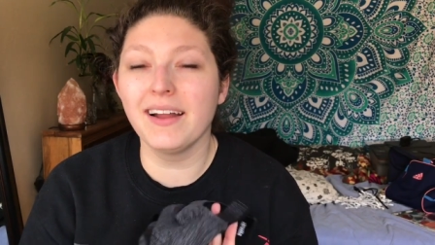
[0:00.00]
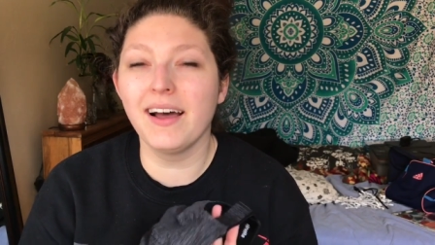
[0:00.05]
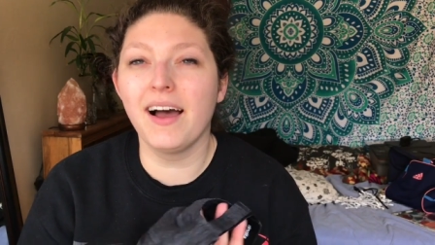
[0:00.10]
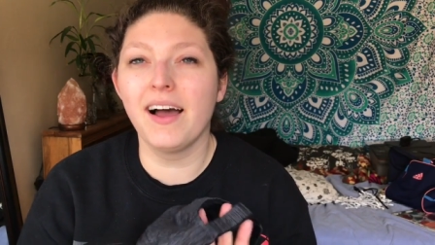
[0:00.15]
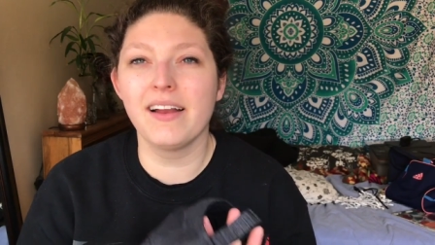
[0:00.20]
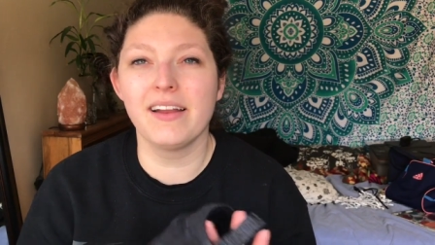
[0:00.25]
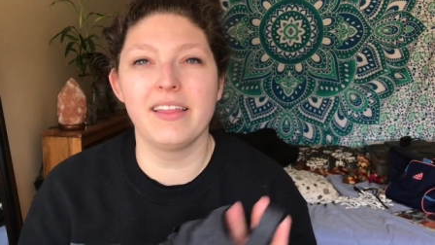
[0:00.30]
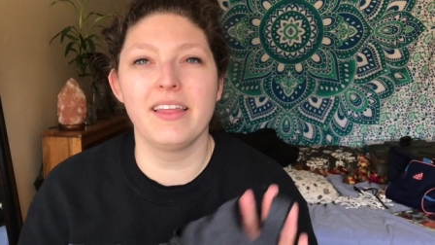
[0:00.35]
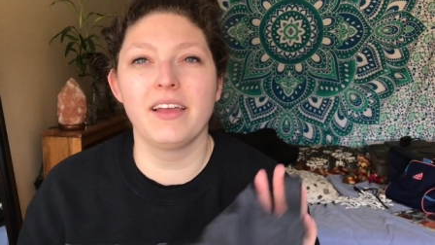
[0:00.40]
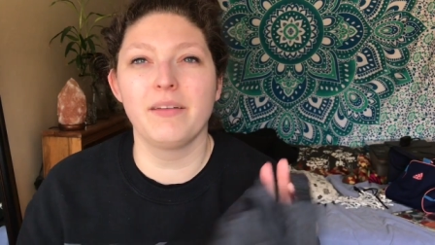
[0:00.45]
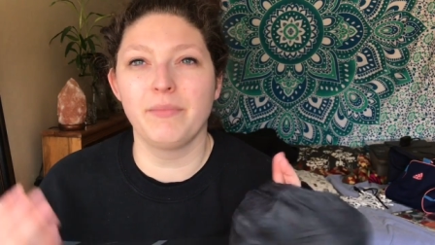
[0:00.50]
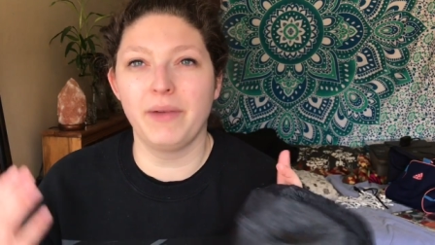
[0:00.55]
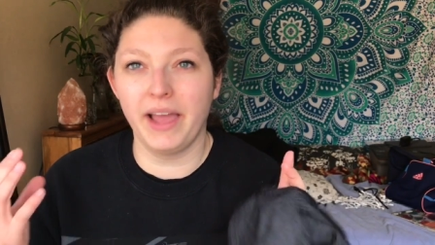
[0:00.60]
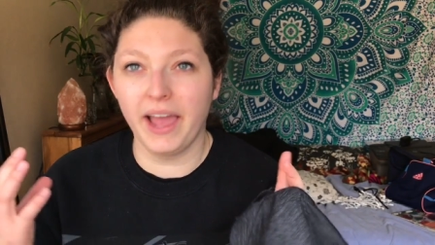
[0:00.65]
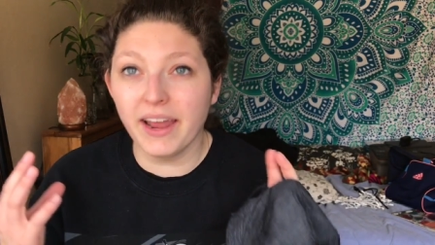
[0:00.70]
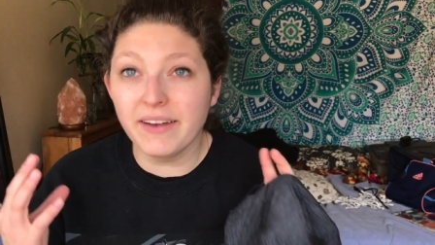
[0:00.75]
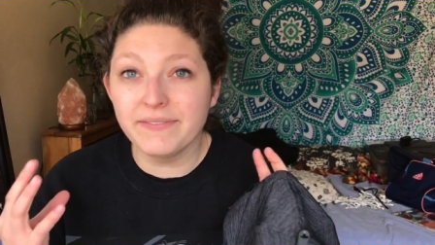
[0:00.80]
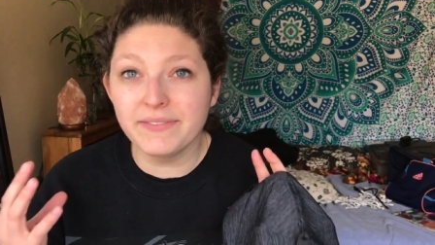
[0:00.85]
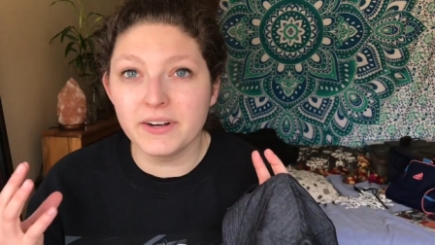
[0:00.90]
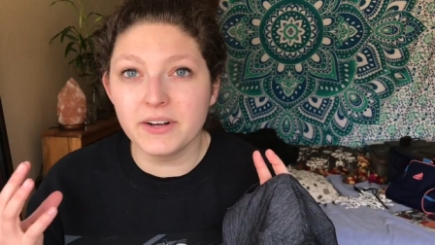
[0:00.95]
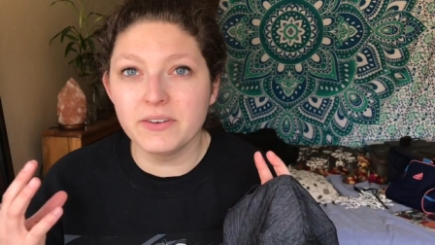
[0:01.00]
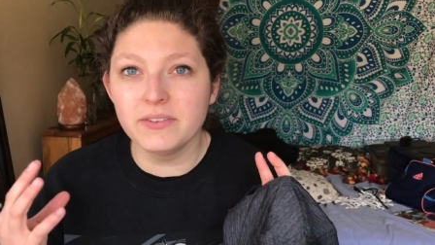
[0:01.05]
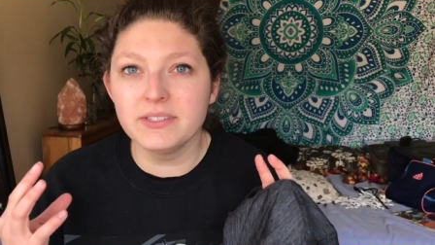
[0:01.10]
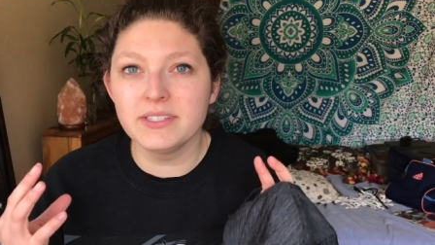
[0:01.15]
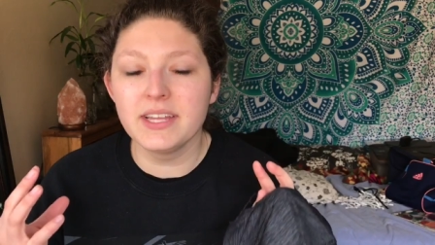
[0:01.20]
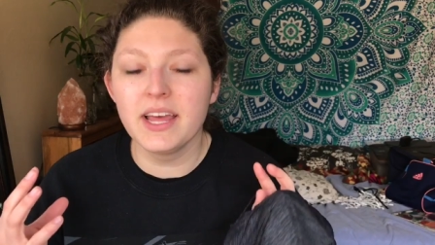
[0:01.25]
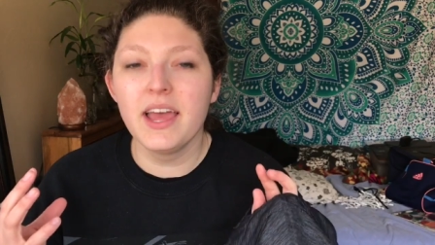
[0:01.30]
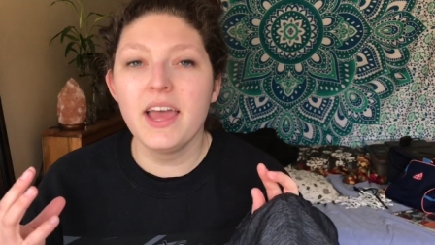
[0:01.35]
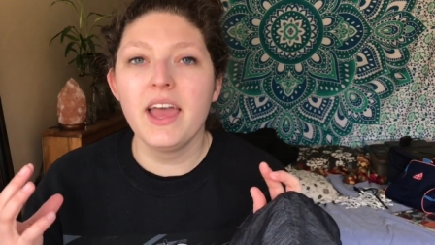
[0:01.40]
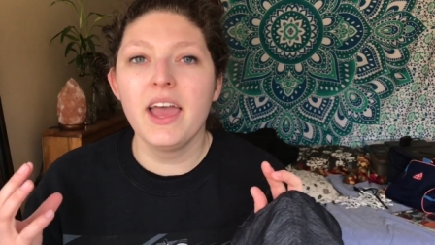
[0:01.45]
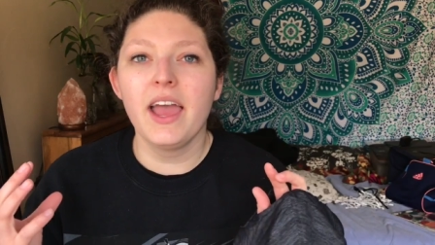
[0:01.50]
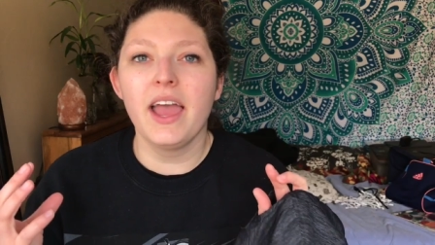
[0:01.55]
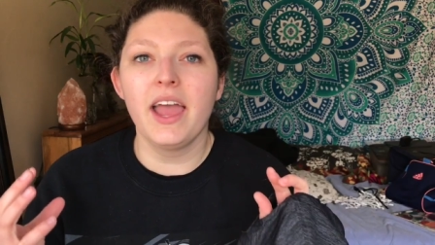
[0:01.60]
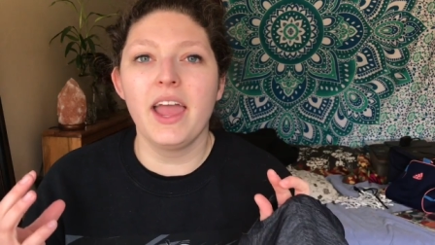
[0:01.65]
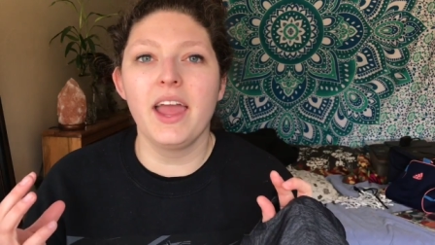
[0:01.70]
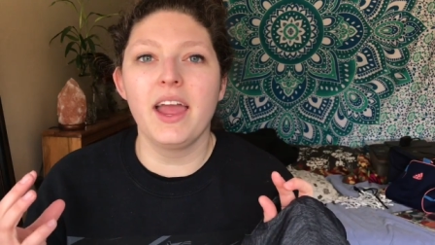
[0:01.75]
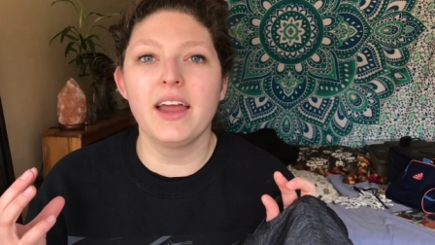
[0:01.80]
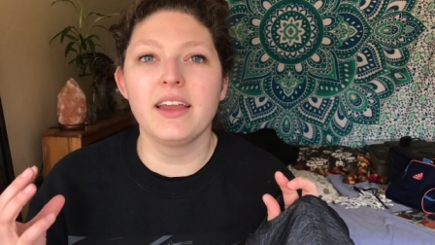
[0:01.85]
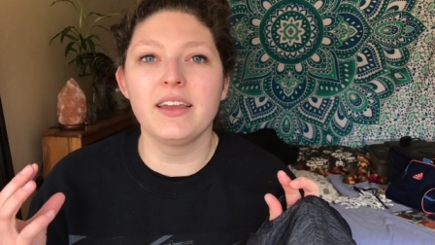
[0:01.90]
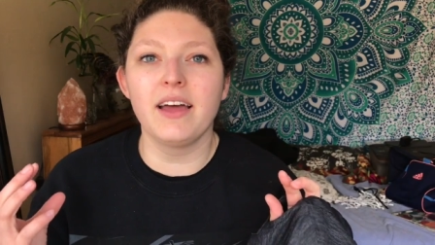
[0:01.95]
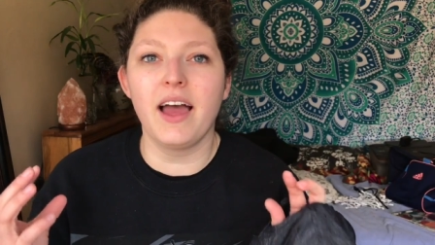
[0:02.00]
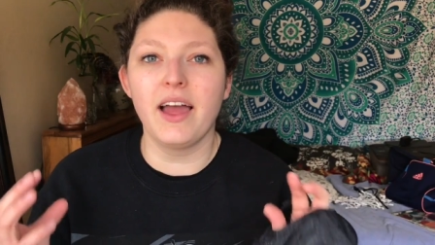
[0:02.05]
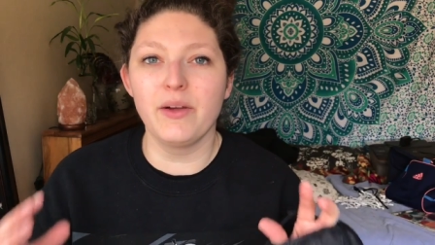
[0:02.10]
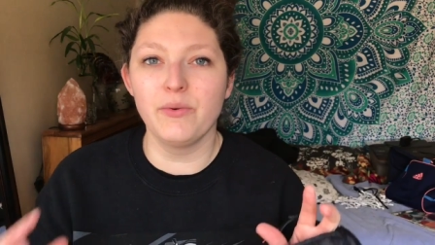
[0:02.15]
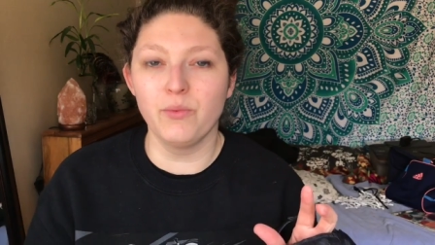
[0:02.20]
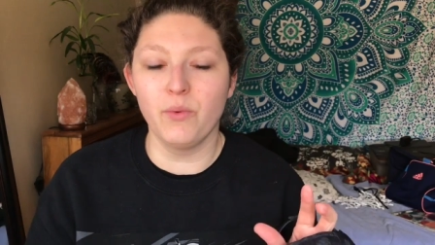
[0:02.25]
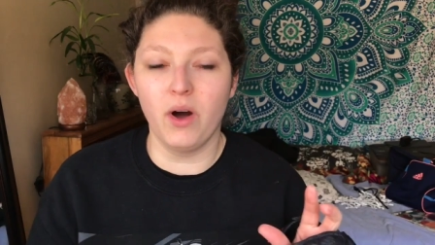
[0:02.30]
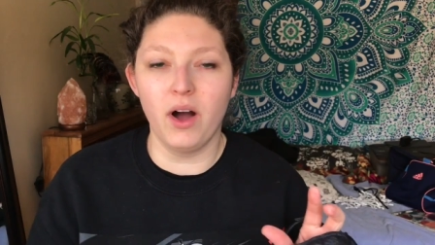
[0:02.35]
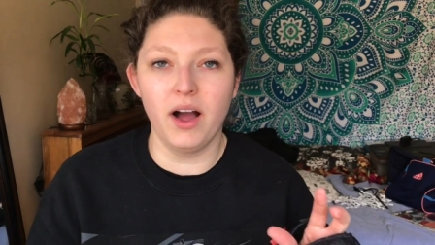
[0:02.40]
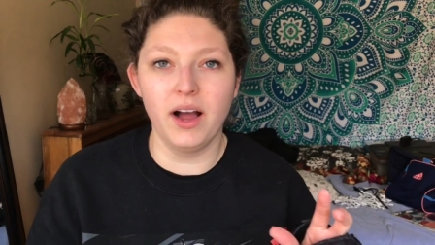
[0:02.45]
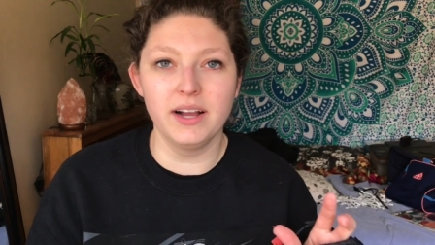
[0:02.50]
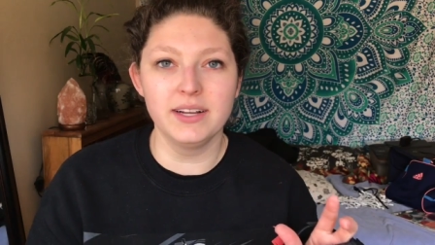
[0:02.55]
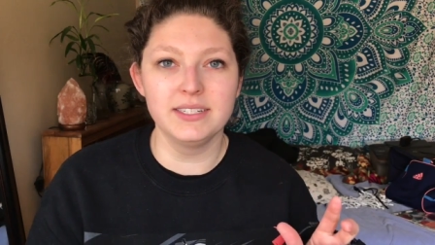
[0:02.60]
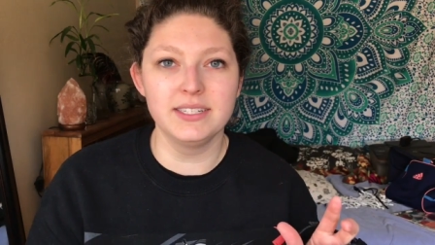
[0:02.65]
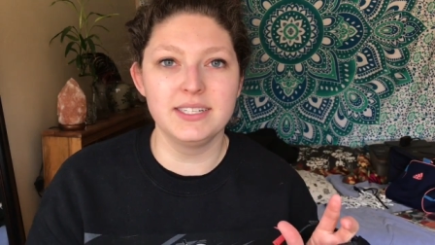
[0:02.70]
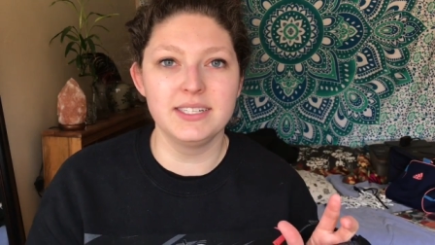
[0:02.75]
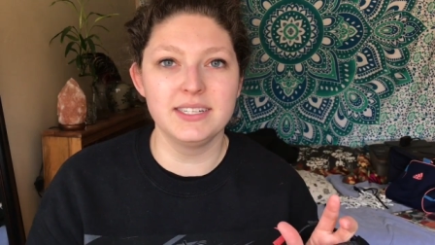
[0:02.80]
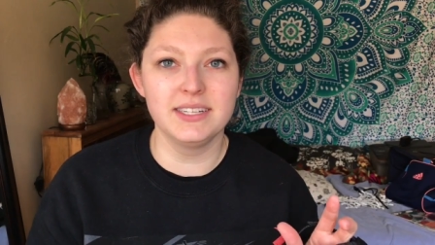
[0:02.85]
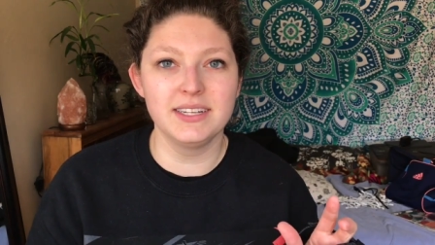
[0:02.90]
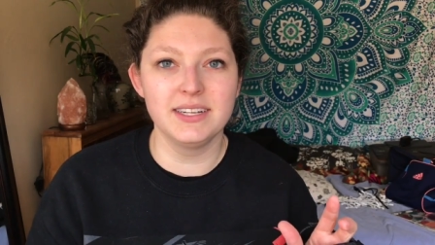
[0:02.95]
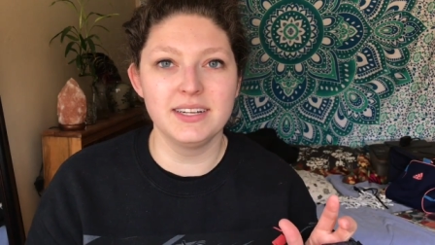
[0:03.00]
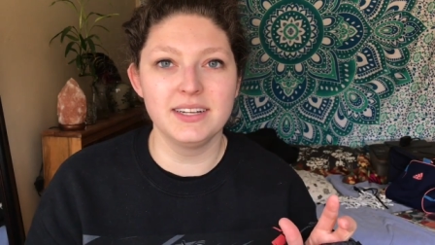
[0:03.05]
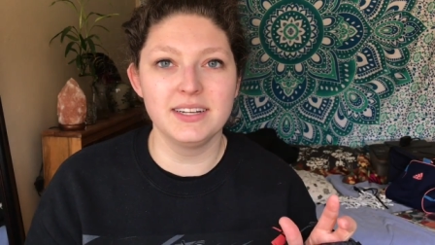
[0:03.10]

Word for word: on and like my headphones, and I want